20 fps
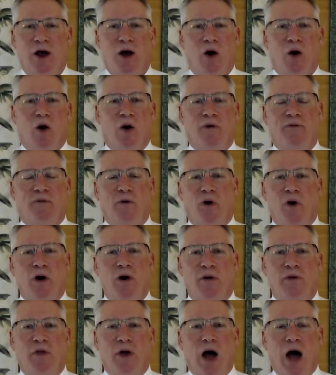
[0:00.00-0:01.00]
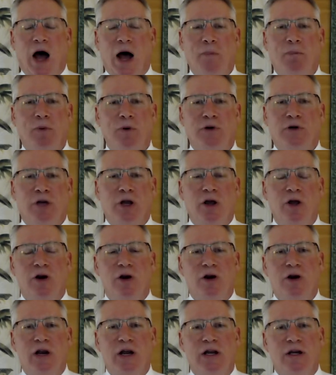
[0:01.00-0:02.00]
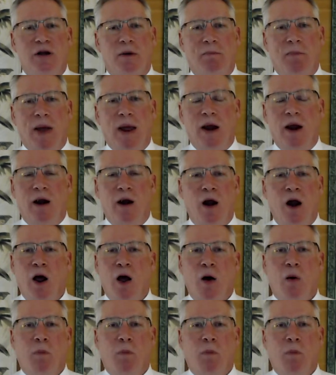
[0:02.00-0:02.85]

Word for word: or for the opportunity to bear